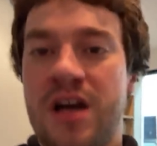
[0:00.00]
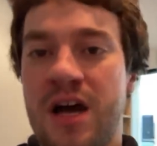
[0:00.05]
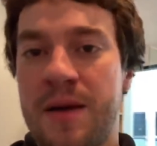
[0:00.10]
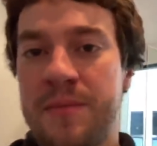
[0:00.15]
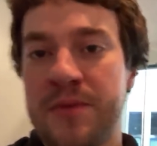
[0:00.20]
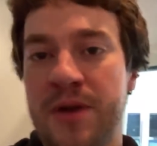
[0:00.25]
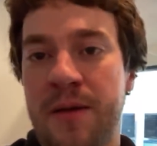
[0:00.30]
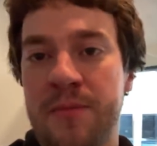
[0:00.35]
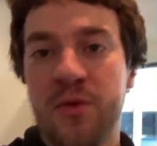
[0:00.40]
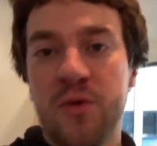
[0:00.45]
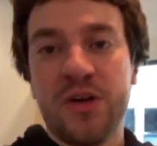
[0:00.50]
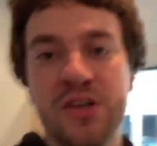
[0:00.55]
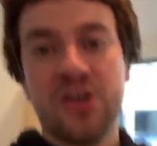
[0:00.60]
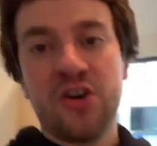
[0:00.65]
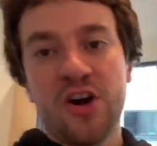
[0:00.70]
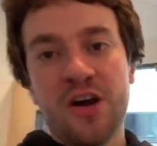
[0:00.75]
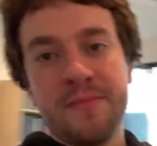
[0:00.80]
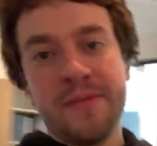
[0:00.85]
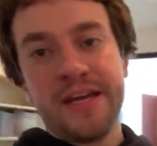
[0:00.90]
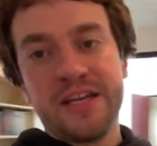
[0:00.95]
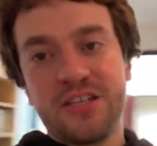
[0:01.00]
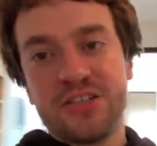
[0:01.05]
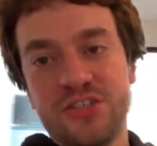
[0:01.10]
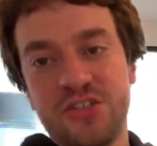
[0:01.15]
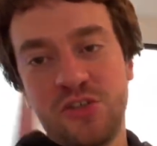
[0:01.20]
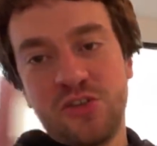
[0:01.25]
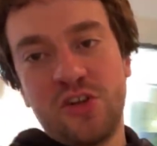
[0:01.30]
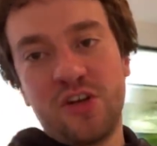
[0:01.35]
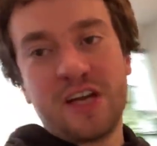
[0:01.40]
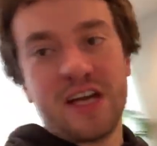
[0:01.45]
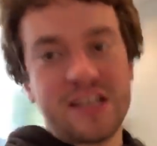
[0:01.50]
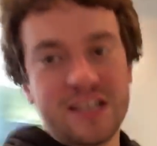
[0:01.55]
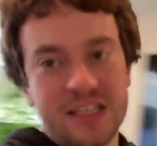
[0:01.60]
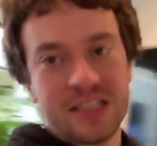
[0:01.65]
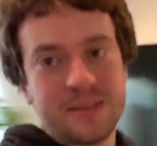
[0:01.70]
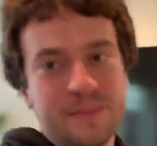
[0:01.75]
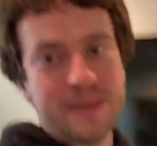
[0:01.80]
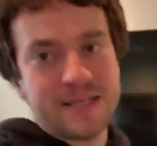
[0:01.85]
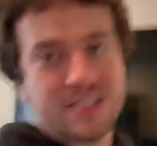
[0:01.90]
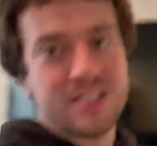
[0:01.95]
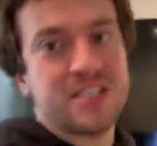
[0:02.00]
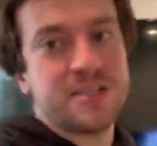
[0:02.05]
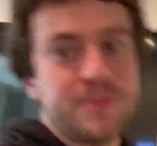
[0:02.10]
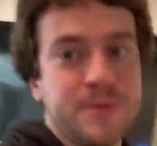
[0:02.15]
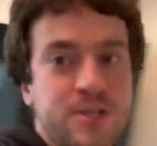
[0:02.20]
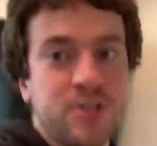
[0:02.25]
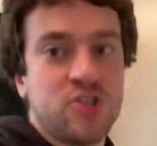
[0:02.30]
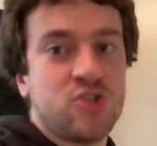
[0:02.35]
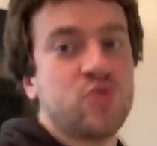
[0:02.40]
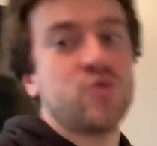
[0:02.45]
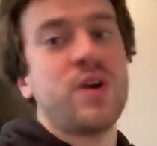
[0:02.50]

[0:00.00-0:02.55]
Um, number one car makers you look at to get the best experience.